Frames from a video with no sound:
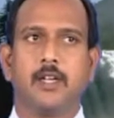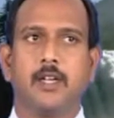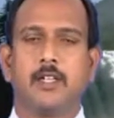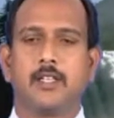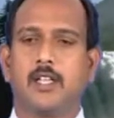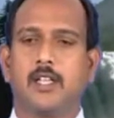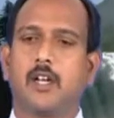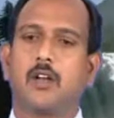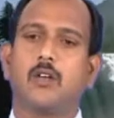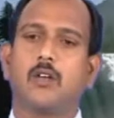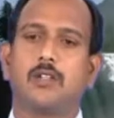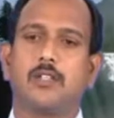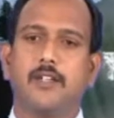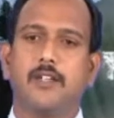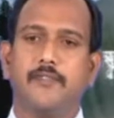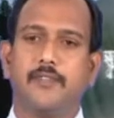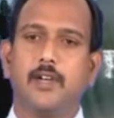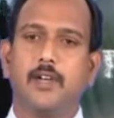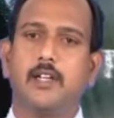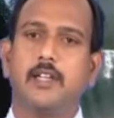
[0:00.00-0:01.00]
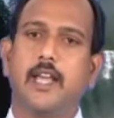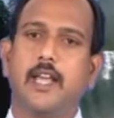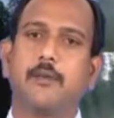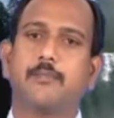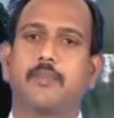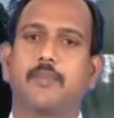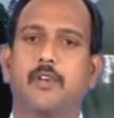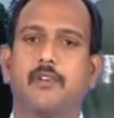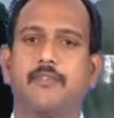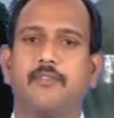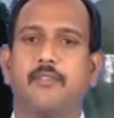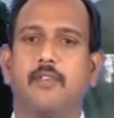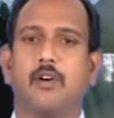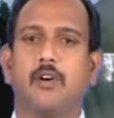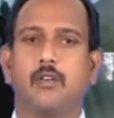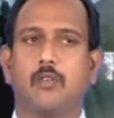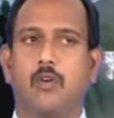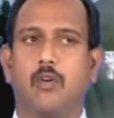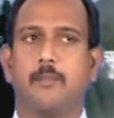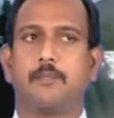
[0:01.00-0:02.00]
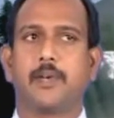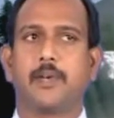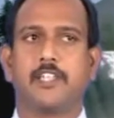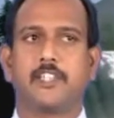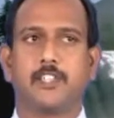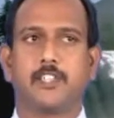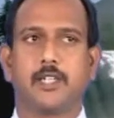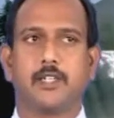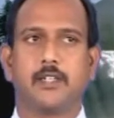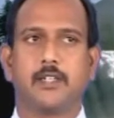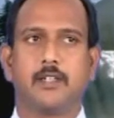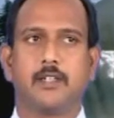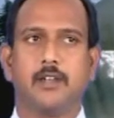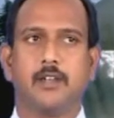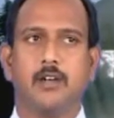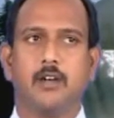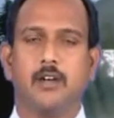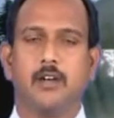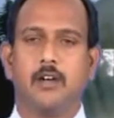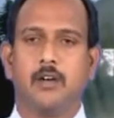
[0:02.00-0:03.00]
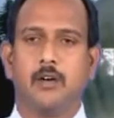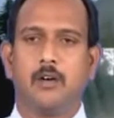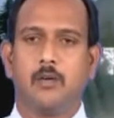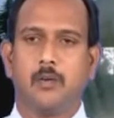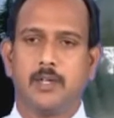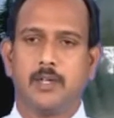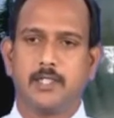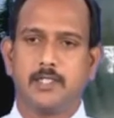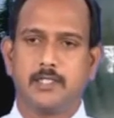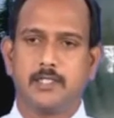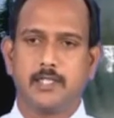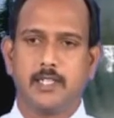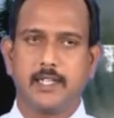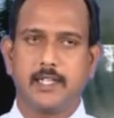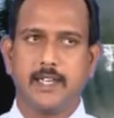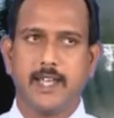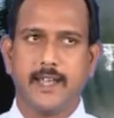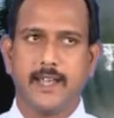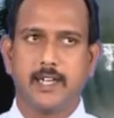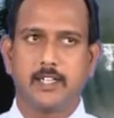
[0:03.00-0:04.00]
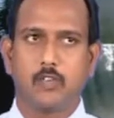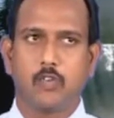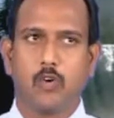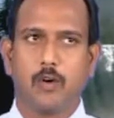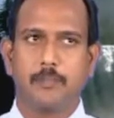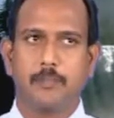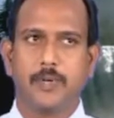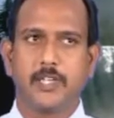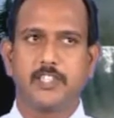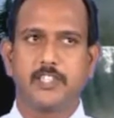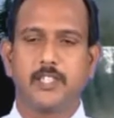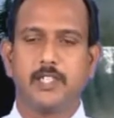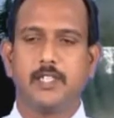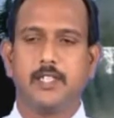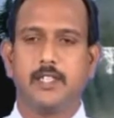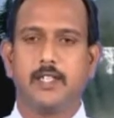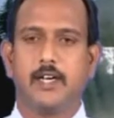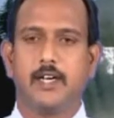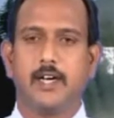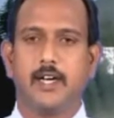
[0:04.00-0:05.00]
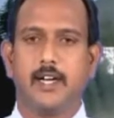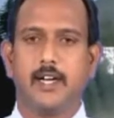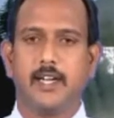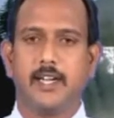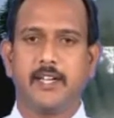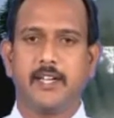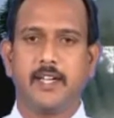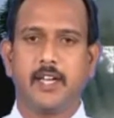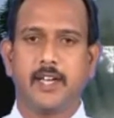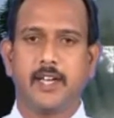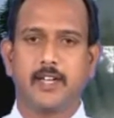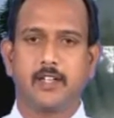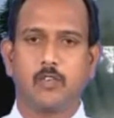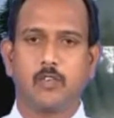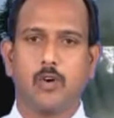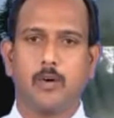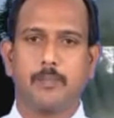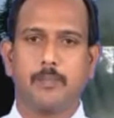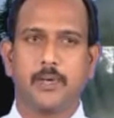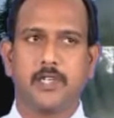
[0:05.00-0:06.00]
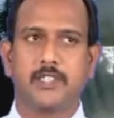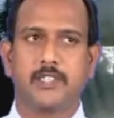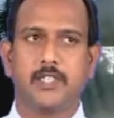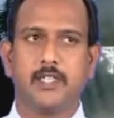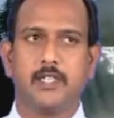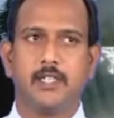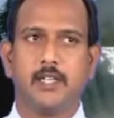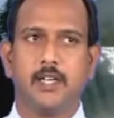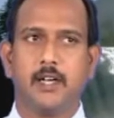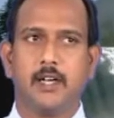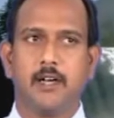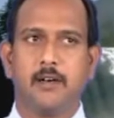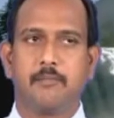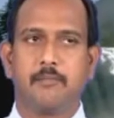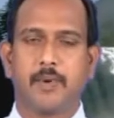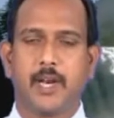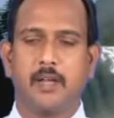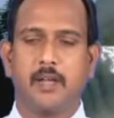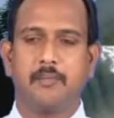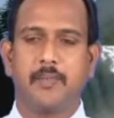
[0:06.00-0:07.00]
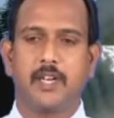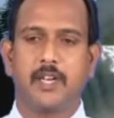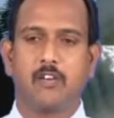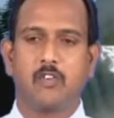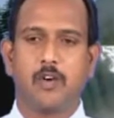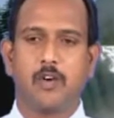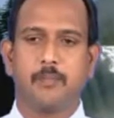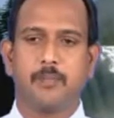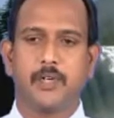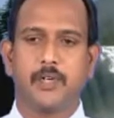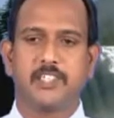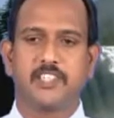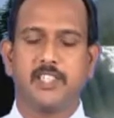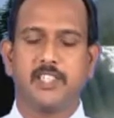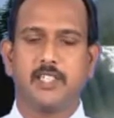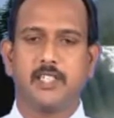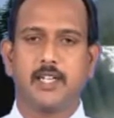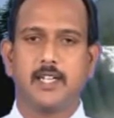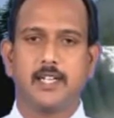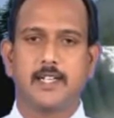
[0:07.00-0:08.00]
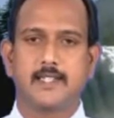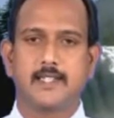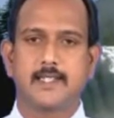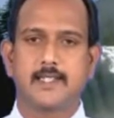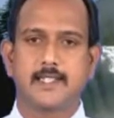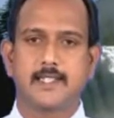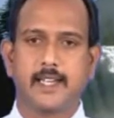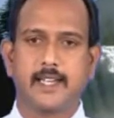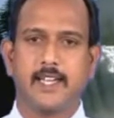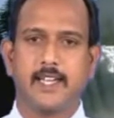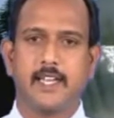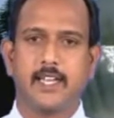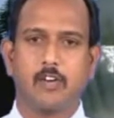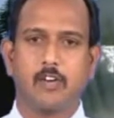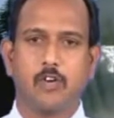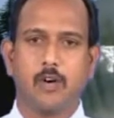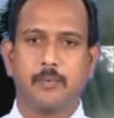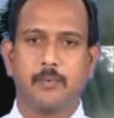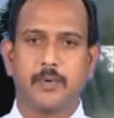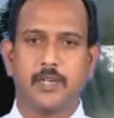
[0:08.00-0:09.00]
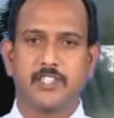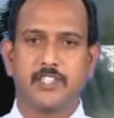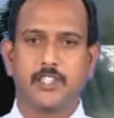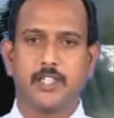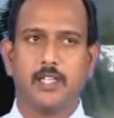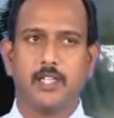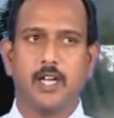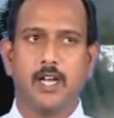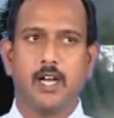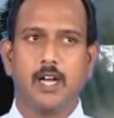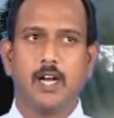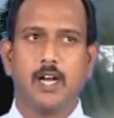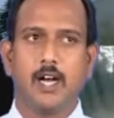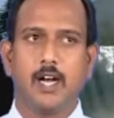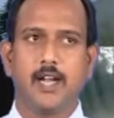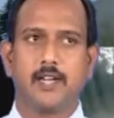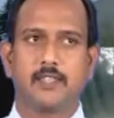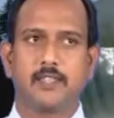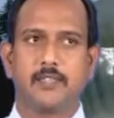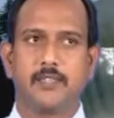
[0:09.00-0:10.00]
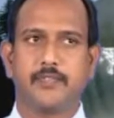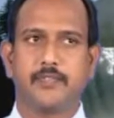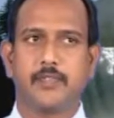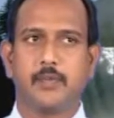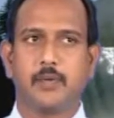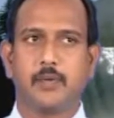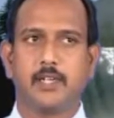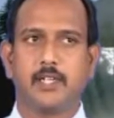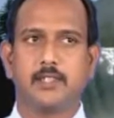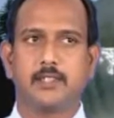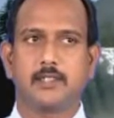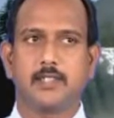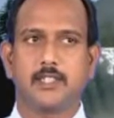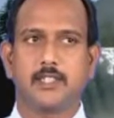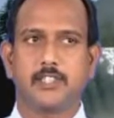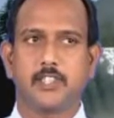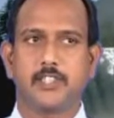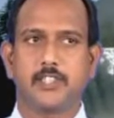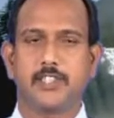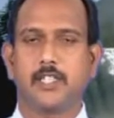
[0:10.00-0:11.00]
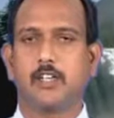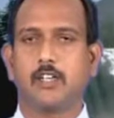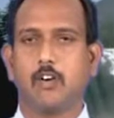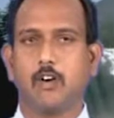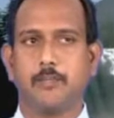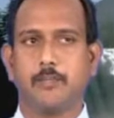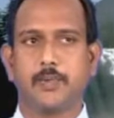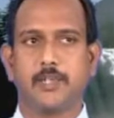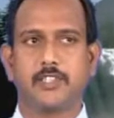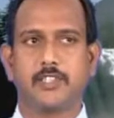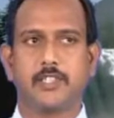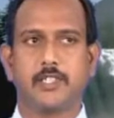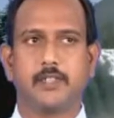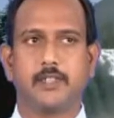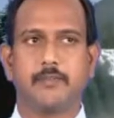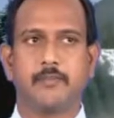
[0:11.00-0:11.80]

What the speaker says: There are different types of cooperation. One is direct cooperation, indirect cooperation, primary cooperation, secondary cooperation, and fifth one is tertiary cooperation.